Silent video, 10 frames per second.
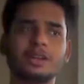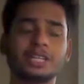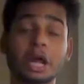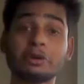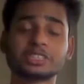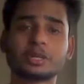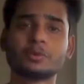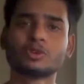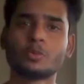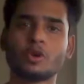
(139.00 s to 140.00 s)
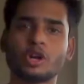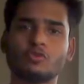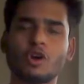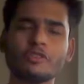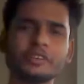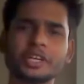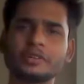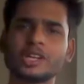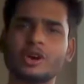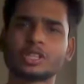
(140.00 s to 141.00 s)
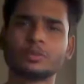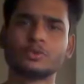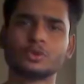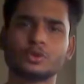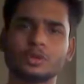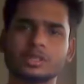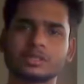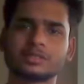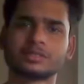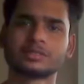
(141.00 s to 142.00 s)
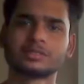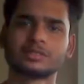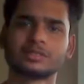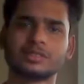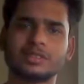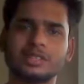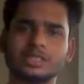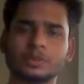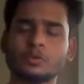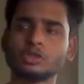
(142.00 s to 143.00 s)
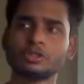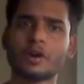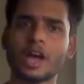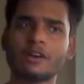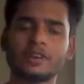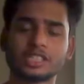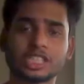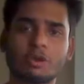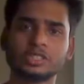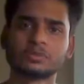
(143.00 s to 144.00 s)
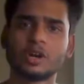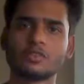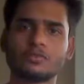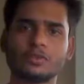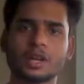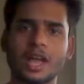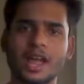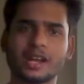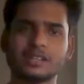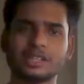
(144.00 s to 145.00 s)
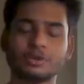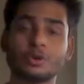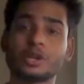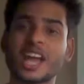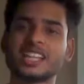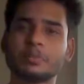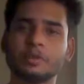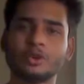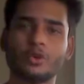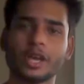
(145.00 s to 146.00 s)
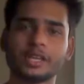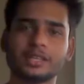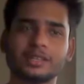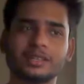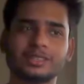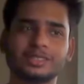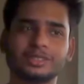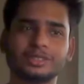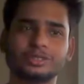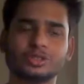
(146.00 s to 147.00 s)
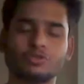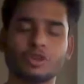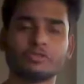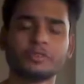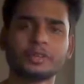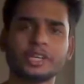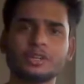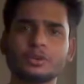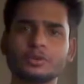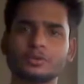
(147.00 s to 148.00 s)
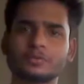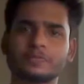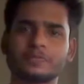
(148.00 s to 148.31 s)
Now let's come to the point why we need to unlock the bootloader. Suppose you have a Xiaomi smartphone and you don't like the MIUI. So what will you need to do?